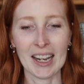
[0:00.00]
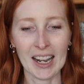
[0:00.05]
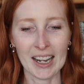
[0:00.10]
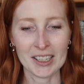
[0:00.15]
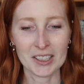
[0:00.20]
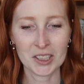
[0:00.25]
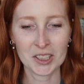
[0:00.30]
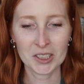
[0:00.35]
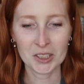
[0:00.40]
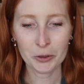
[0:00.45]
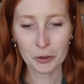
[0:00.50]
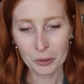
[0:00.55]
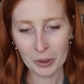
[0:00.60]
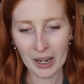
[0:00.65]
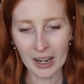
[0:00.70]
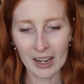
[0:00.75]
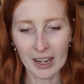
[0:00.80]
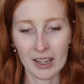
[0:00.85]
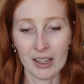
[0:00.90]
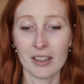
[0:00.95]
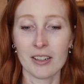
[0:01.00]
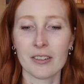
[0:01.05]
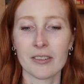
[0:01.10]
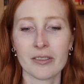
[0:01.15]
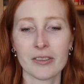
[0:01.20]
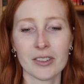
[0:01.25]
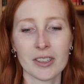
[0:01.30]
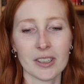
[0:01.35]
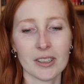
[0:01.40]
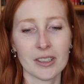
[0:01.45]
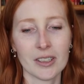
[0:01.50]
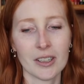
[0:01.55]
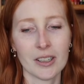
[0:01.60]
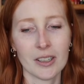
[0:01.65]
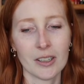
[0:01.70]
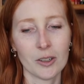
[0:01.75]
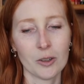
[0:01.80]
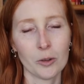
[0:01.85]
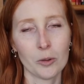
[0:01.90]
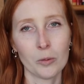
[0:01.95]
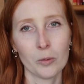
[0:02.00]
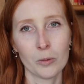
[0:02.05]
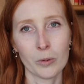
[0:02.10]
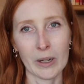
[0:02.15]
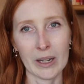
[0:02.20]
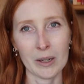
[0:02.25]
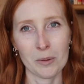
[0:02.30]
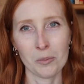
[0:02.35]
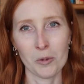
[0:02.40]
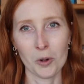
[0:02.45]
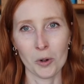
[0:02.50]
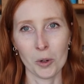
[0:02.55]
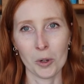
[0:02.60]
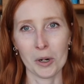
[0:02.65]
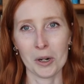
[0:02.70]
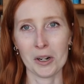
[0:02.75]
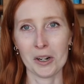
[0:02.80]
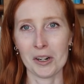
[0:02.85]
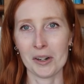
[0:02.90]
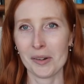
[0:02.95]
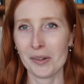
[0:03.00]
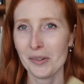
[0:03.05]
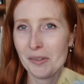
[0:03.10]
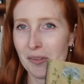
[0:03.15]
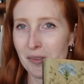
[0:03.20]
I do have way more